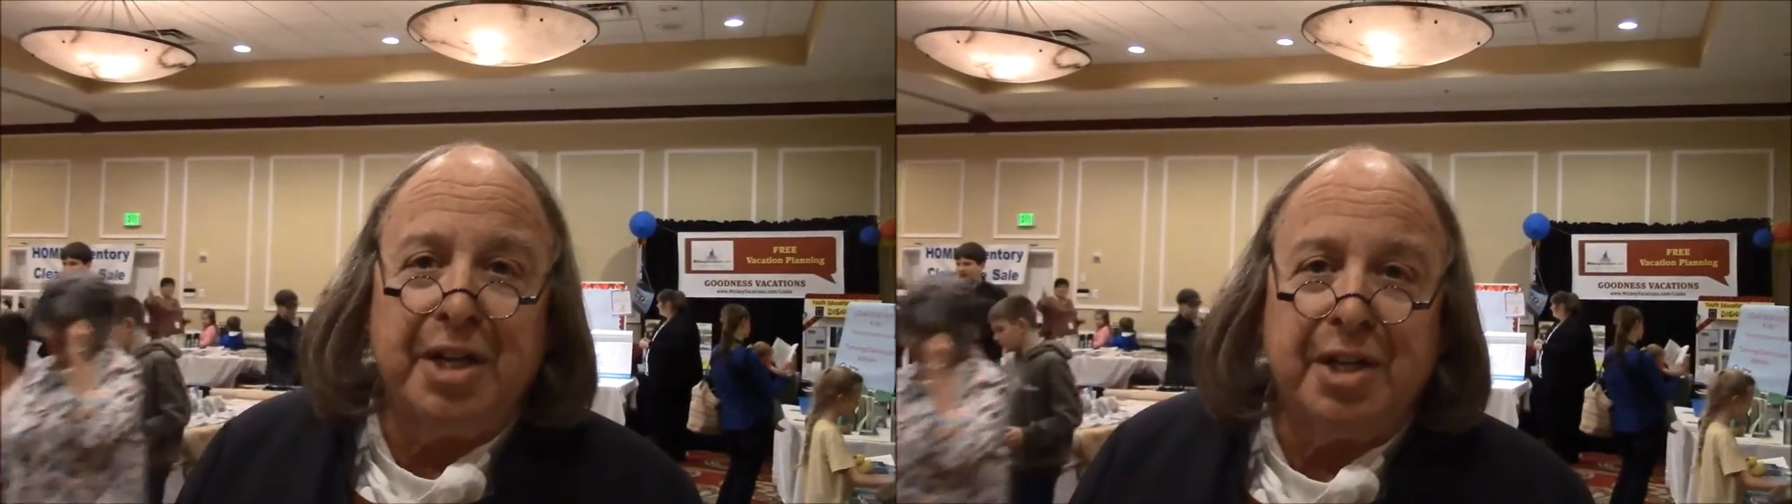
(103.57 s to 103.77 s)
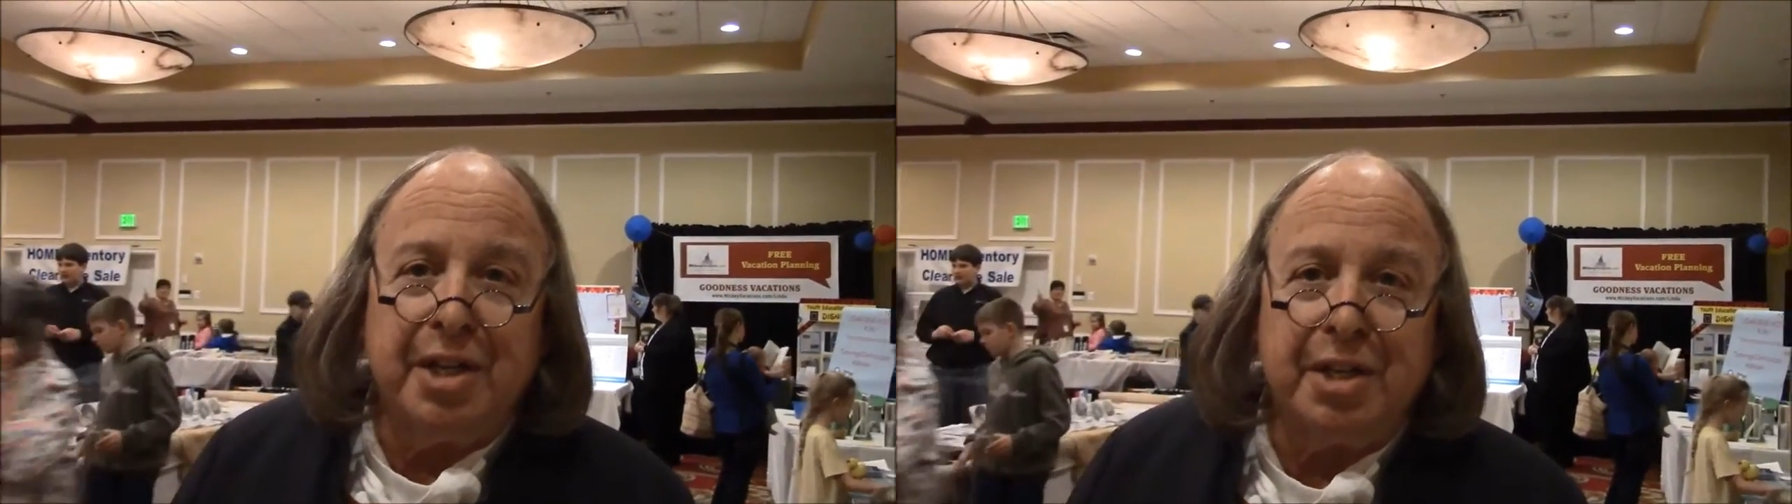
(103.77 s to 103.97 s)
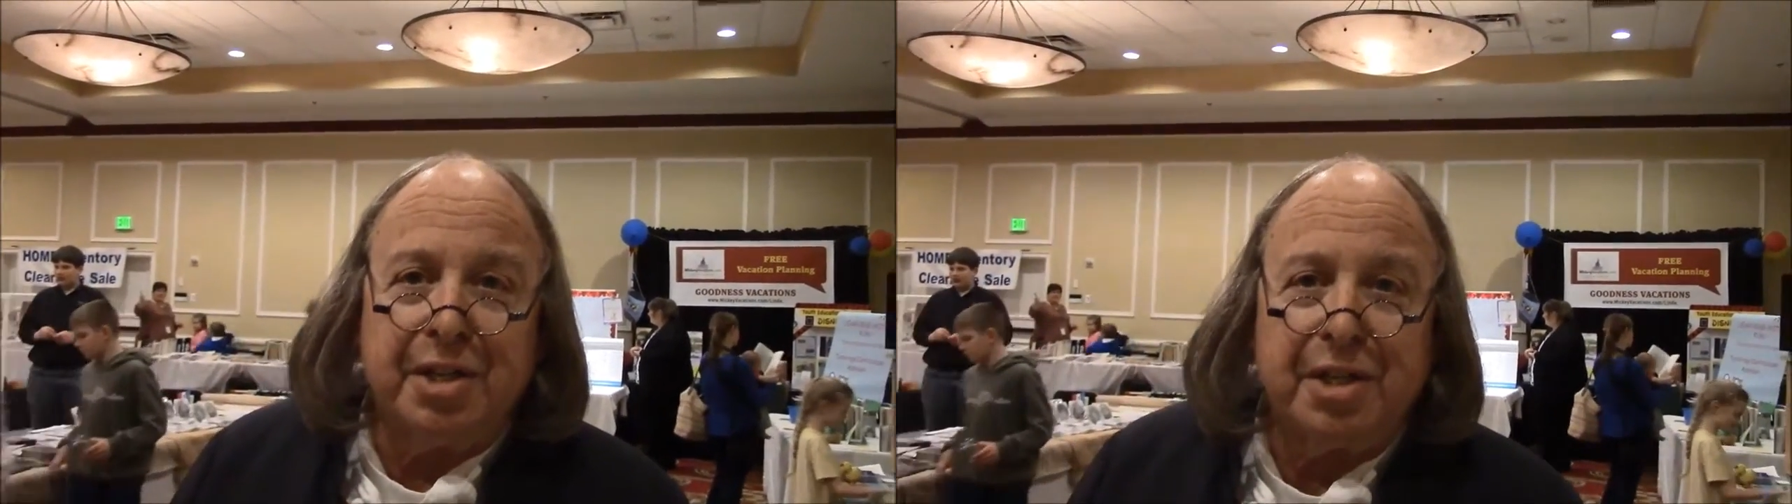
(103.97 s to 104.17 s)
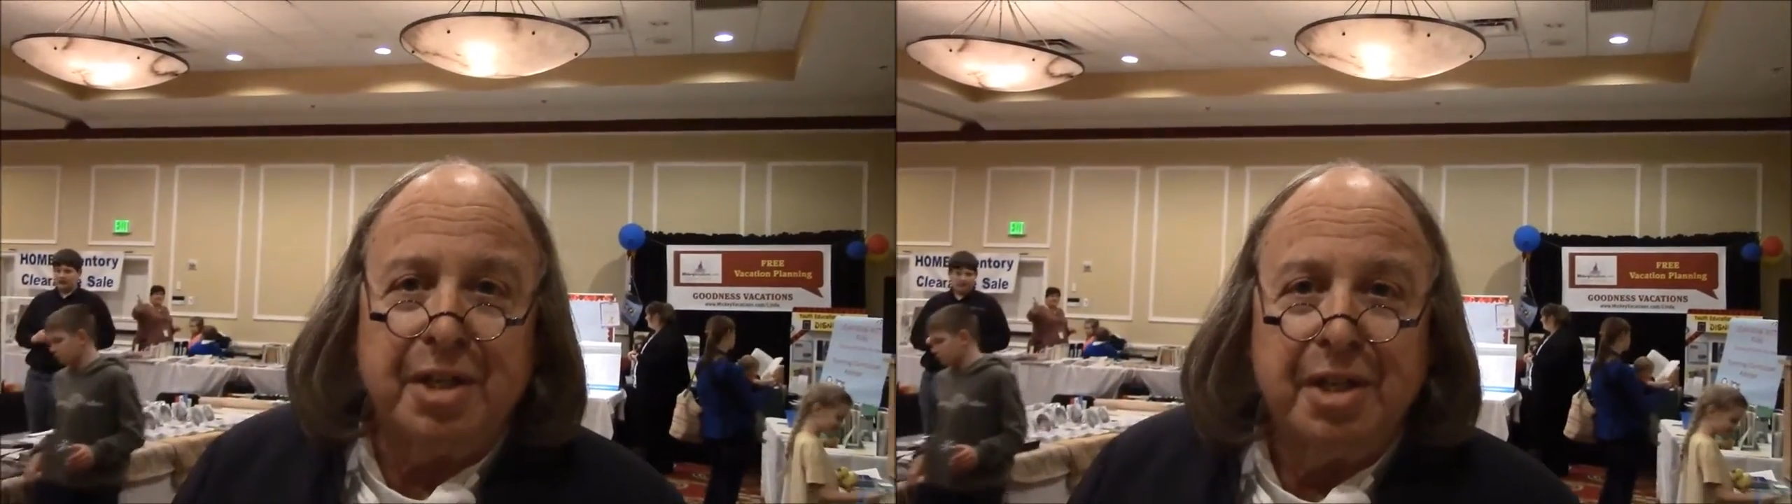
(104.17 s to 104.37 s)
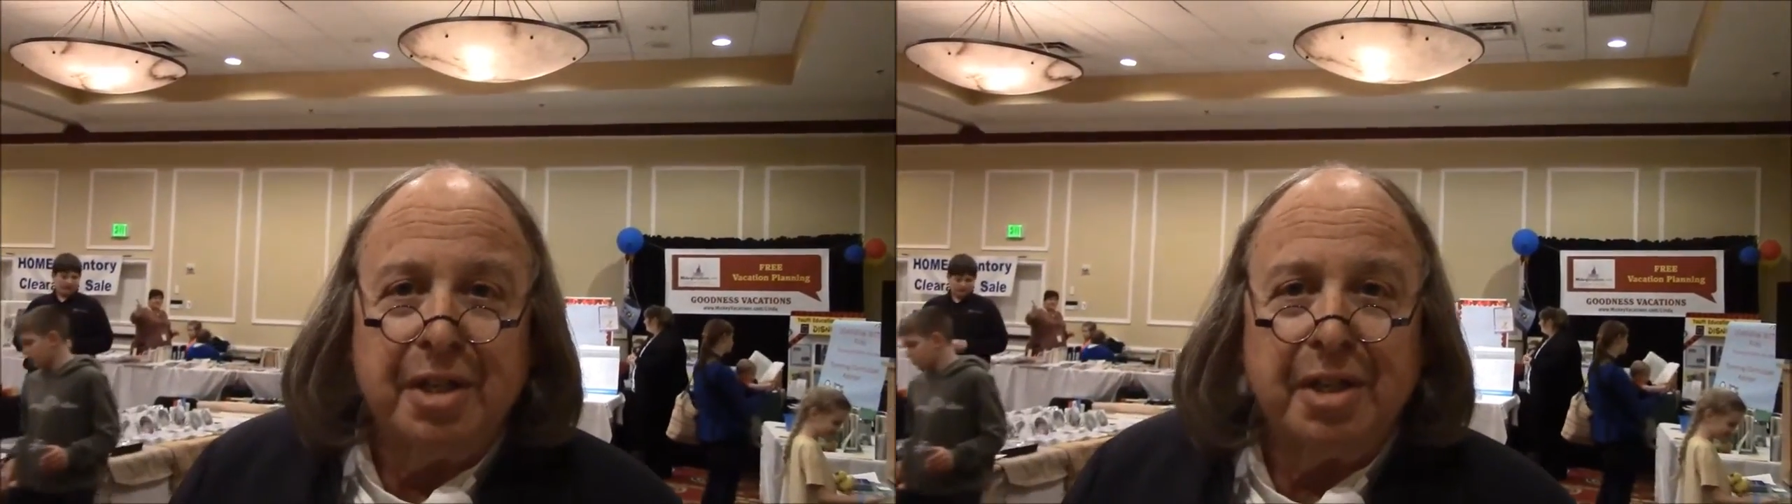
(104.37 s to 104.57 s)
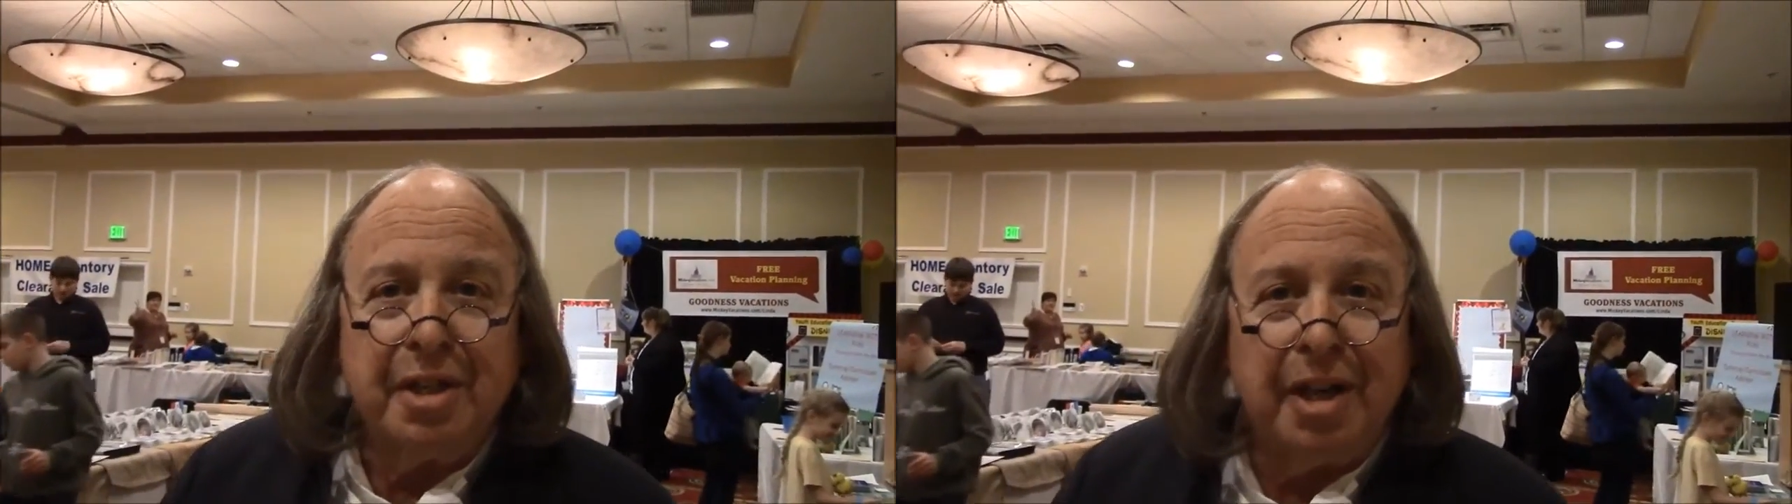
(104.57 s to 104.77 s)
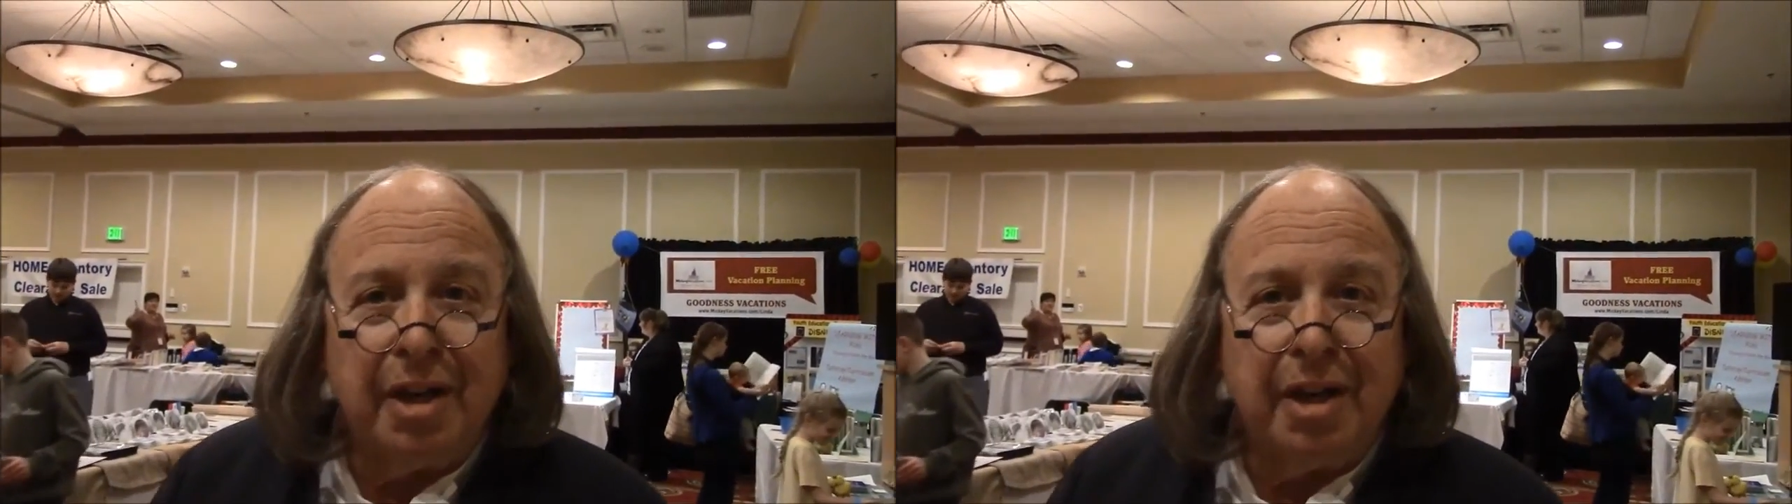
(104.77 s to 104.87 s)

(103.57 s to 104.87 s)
ideas and